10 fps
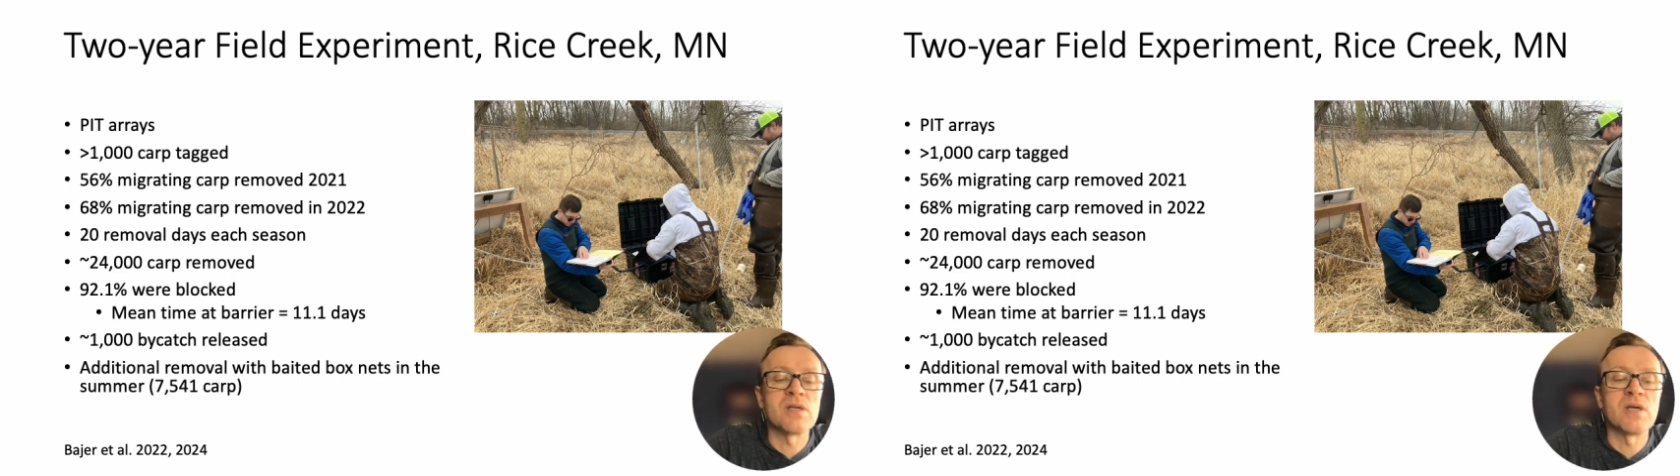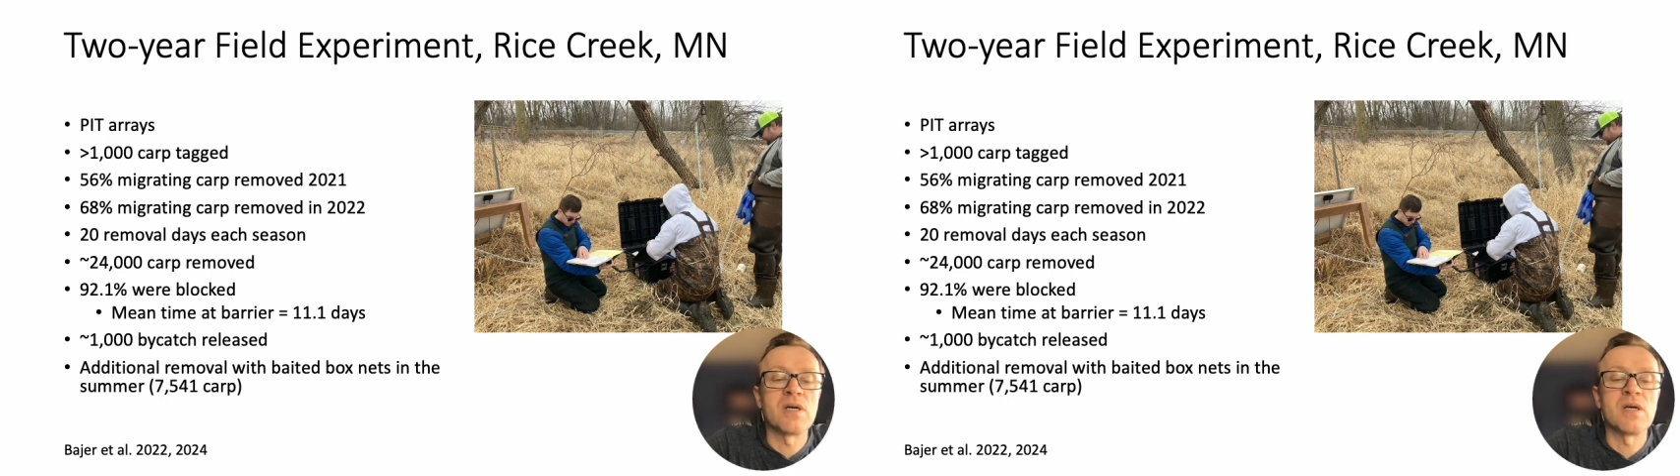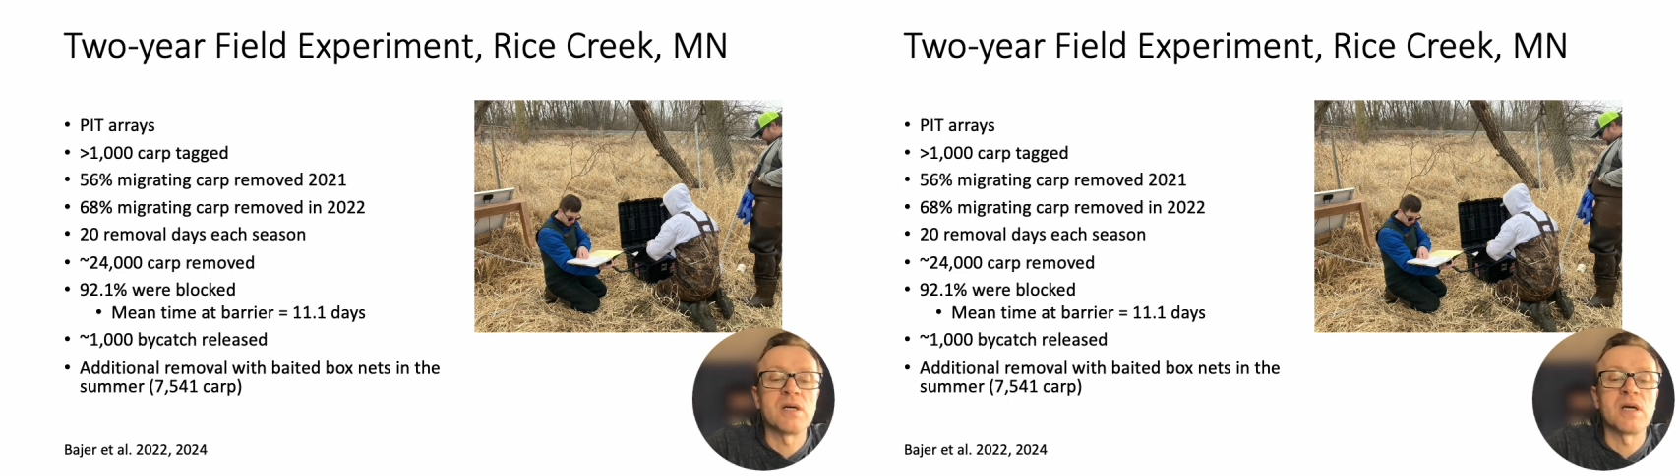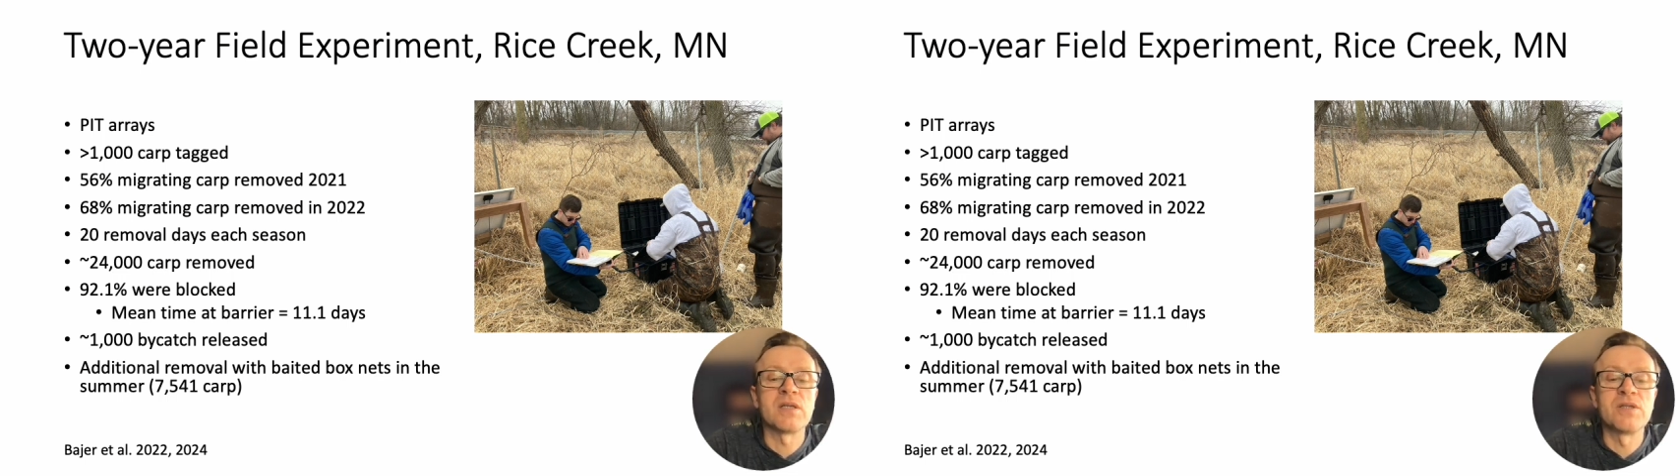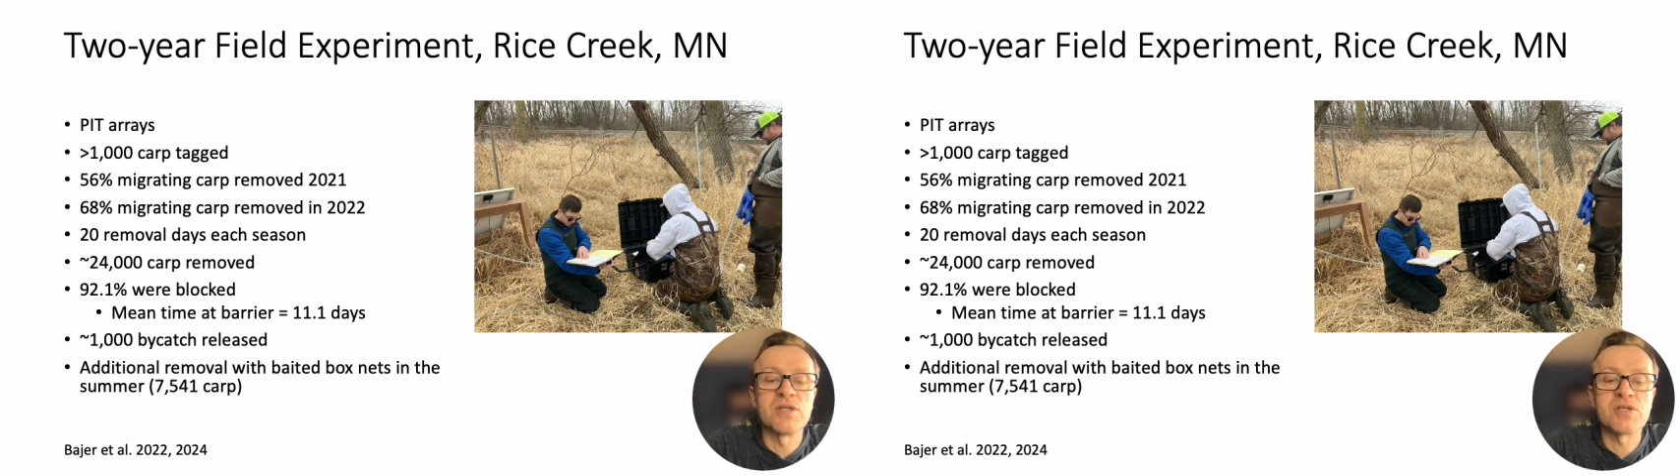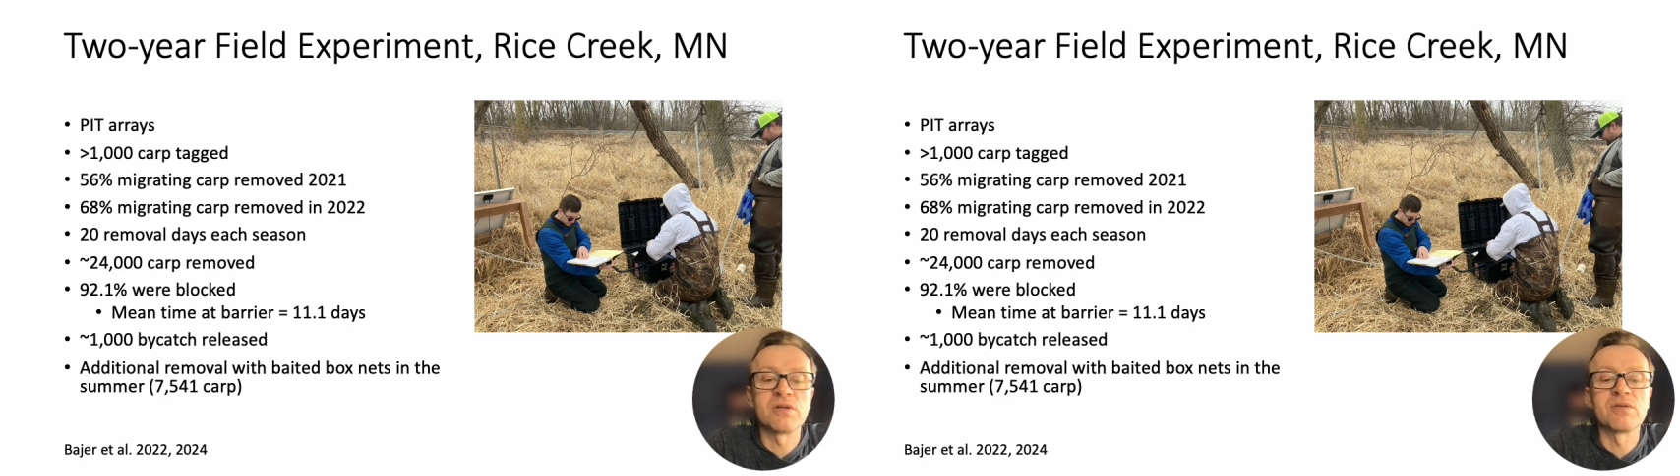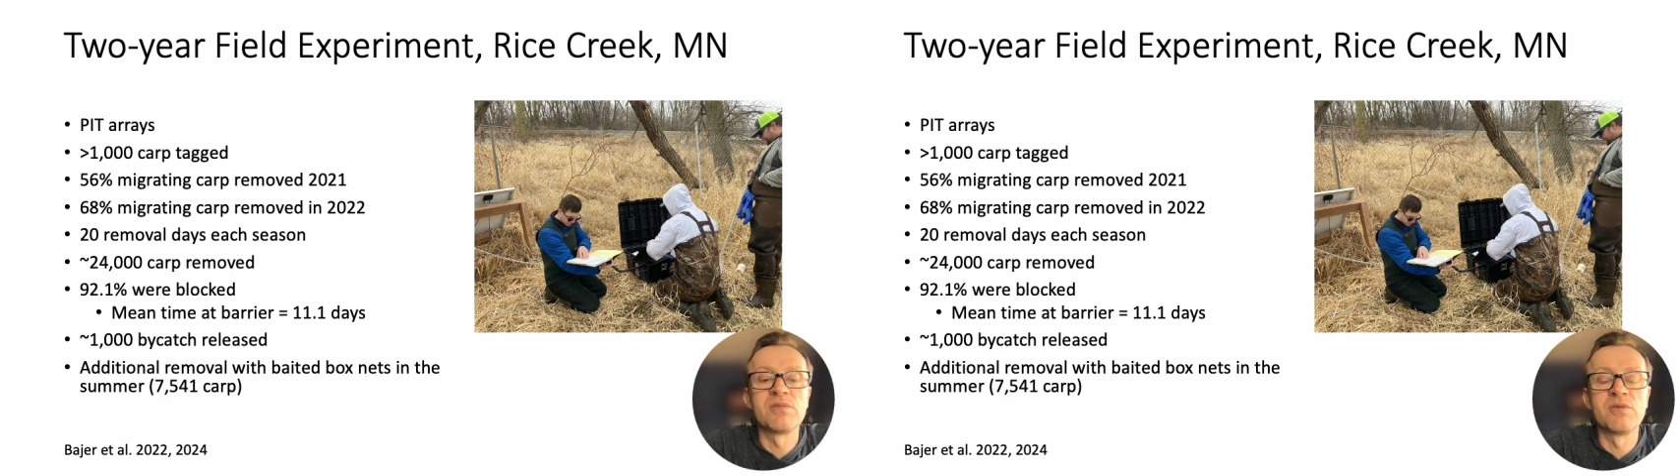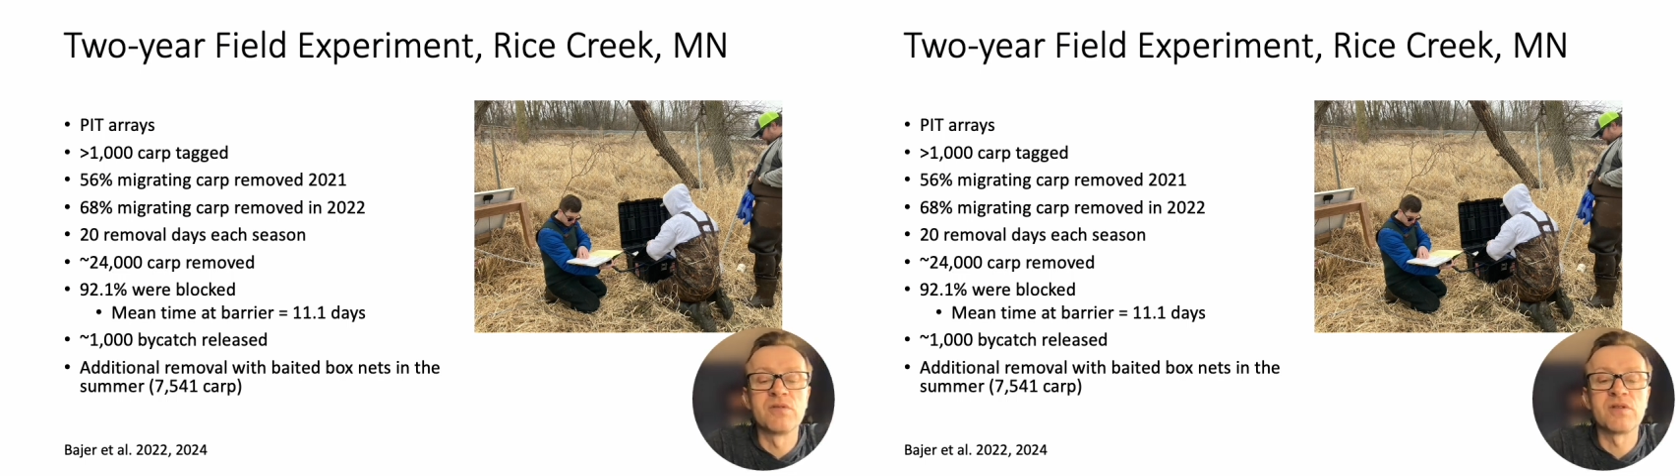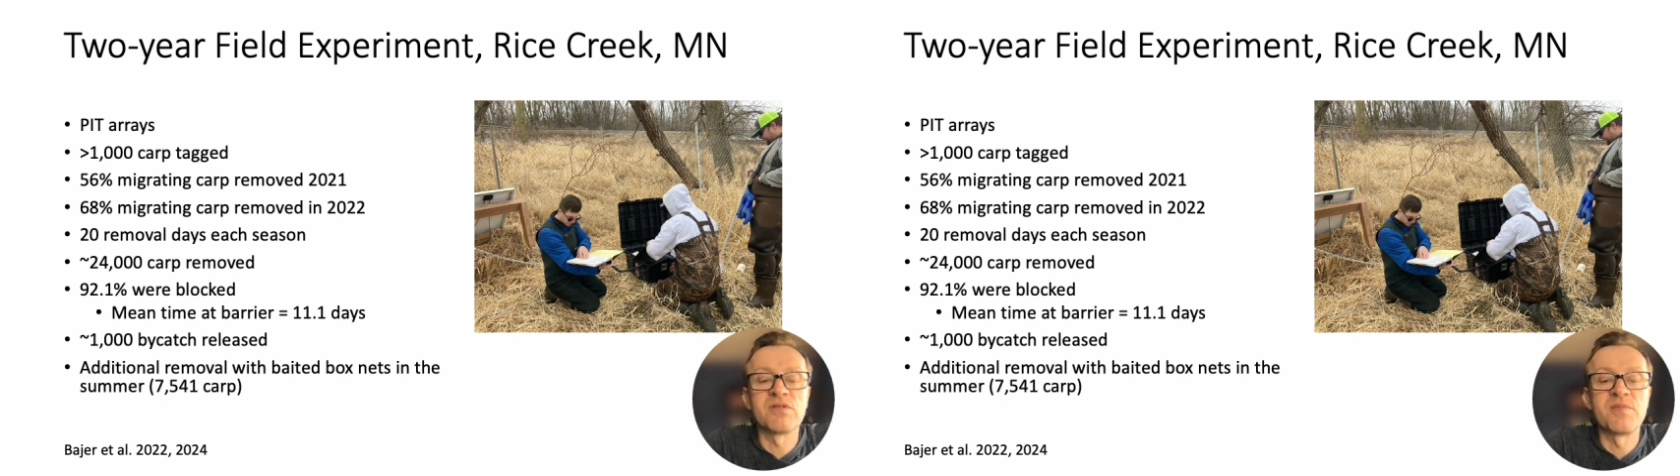of baited box nets in Long Lake.